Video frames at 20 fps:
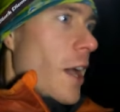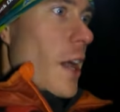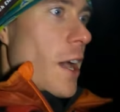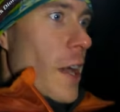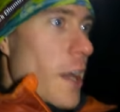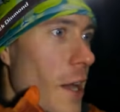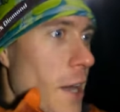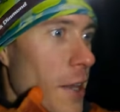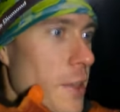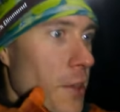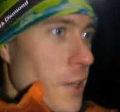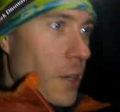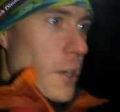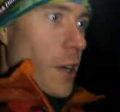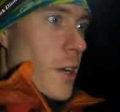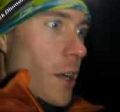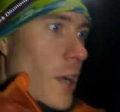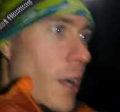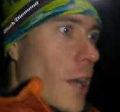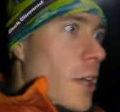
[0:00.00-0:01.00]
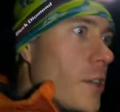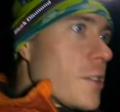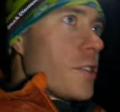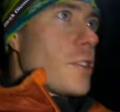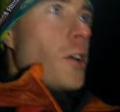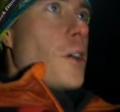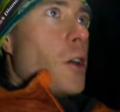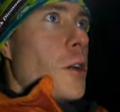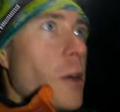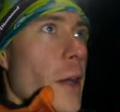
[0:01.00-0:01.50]
and uh,
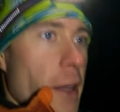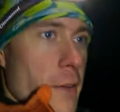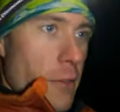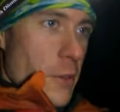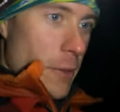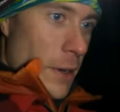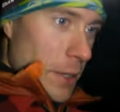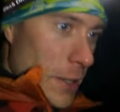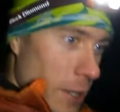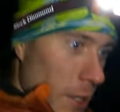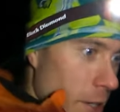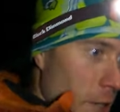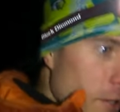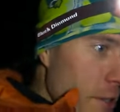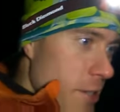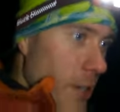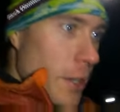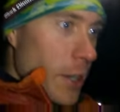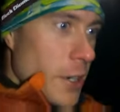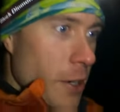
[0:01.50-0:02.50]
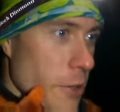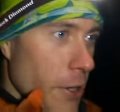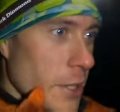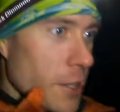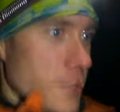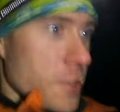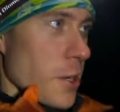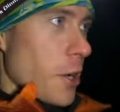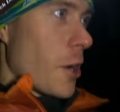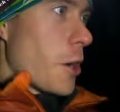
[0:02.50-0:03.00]
also everyone here is
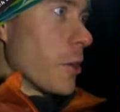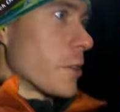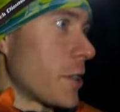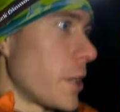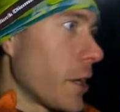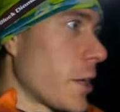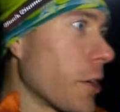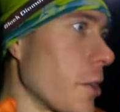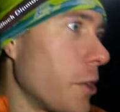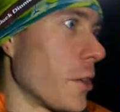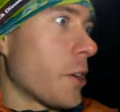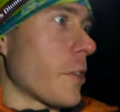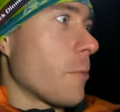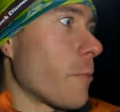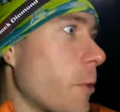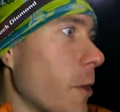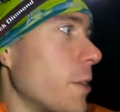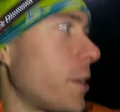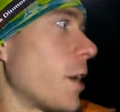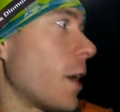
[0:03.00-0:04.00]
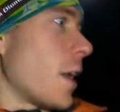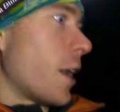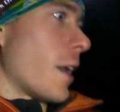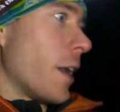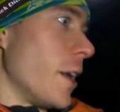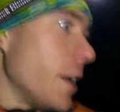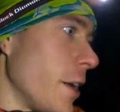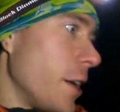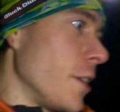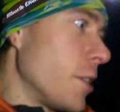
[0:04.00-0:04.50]
hungry so take a look what
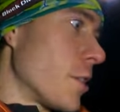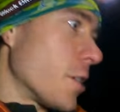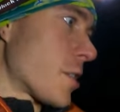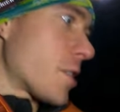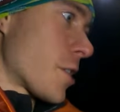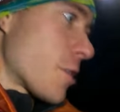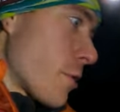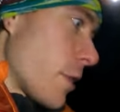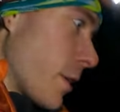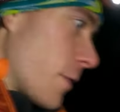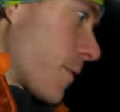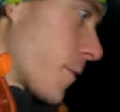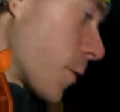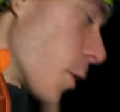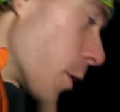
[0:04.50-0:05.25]
the industry of